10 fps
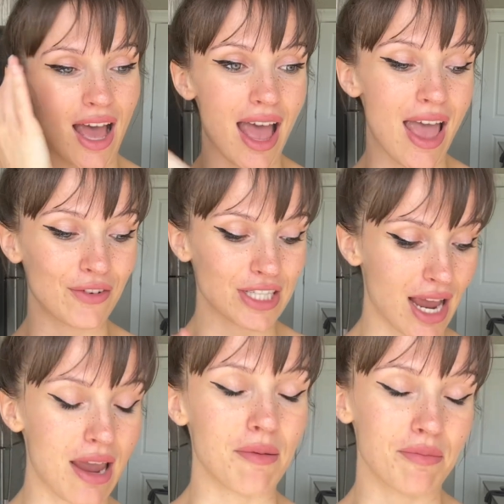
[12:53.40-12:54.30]
every
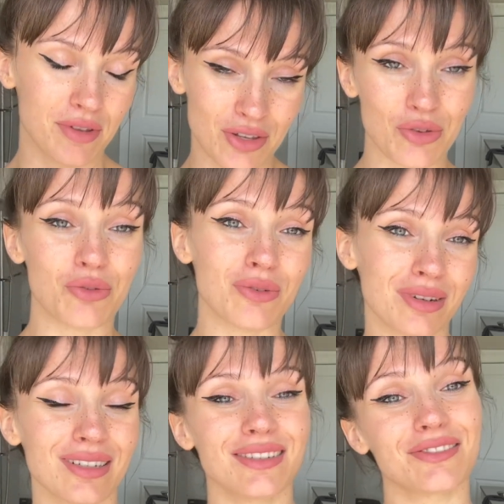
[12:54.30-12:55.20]
time
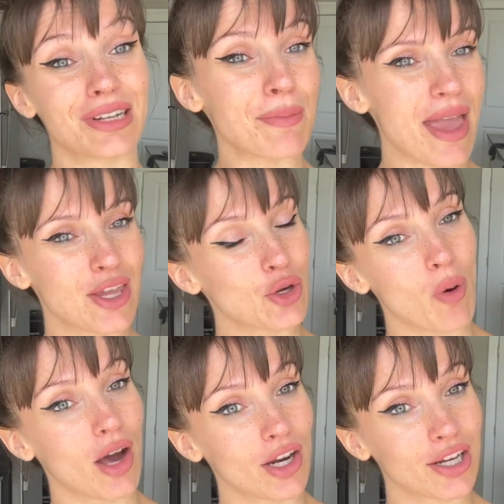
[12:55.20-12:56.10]
you remake your
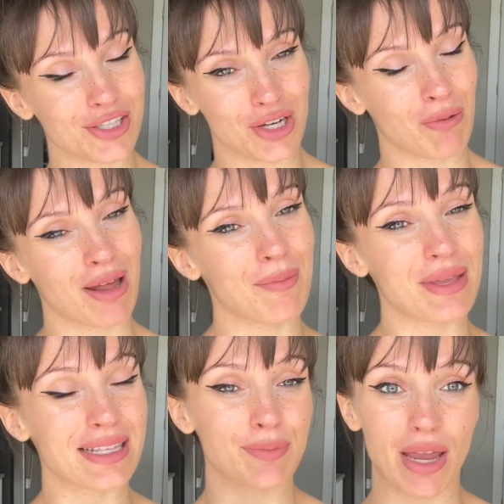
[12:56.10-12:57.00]
water, because you don't want to
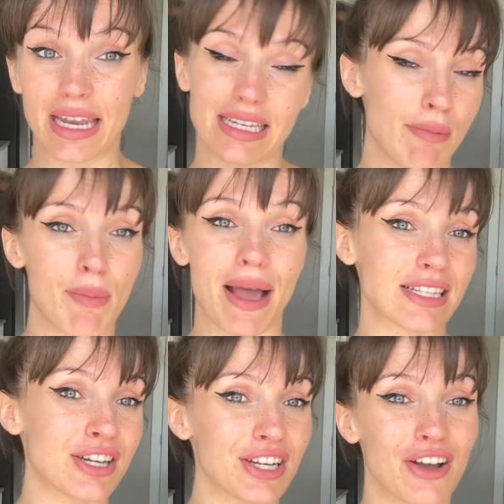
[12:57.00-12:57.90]
be spraying type of
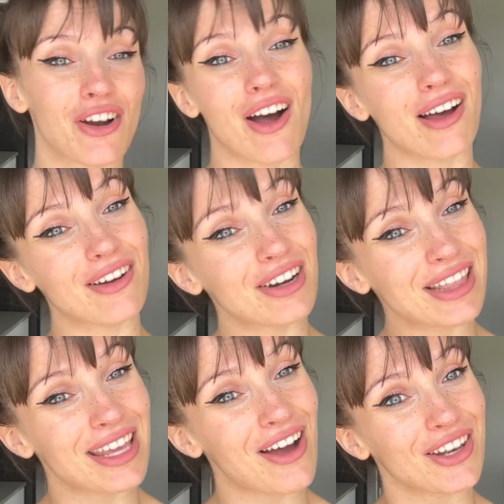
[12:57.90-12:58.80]
bacteria or
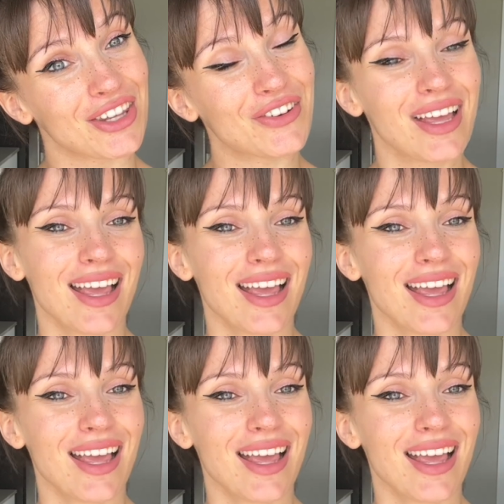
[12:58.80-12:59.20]
anything on you.